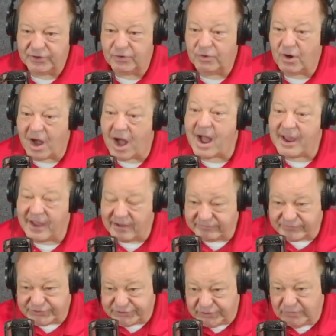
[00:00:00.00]
I have
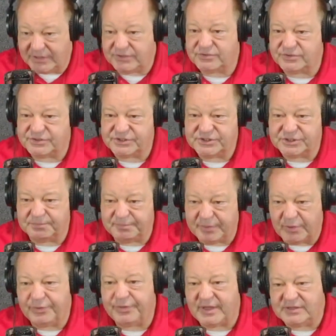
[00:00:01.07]
2 entrances at
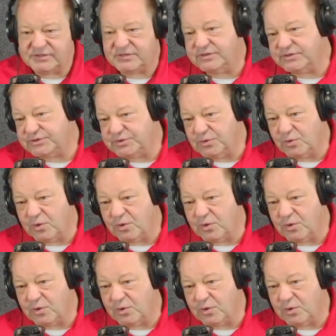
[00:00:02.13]
both ends of the store.